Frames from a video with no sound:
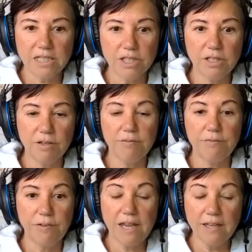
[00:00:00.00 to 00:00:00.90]
I was
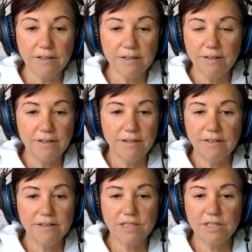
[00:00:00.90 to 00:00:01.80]
sexually
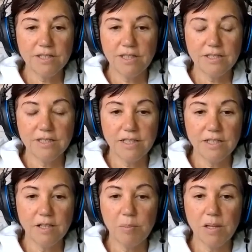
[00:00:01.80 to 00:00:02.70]
abused as a
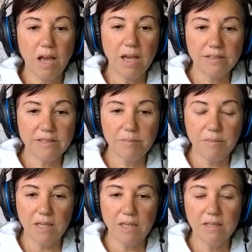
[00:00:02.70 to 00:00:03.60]
child,
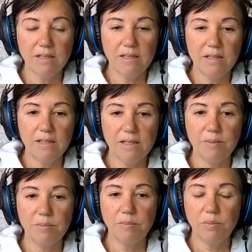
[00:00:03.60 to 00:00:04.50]
her
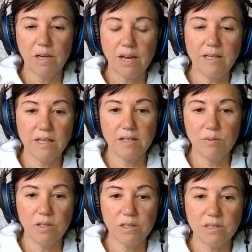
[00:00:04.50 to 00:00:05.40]
reaction of
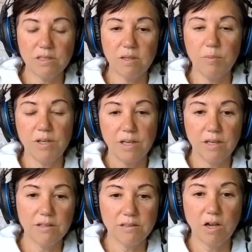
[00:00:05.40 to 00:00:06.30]
fight,
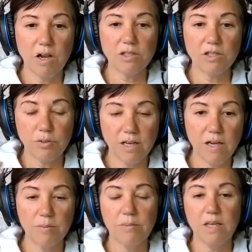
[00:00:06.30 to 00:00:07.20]
it didn't
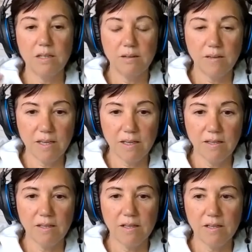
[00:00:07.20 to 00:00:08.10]
apply to me.
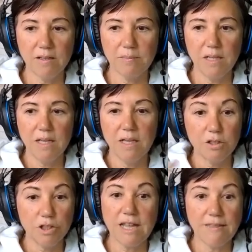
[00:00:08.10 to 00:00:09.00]

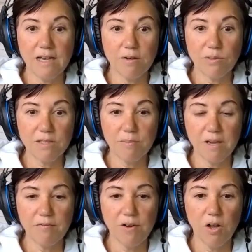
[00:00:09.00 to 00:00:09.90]
What I needed
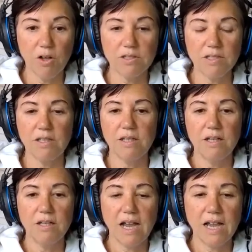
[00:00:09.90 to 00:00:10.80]
was someone to
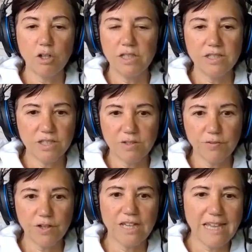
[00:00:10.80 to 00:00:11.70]
talk to and help
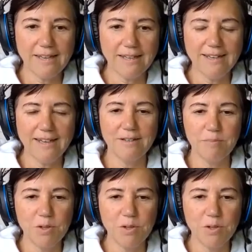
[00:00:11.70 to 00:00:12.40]
me, and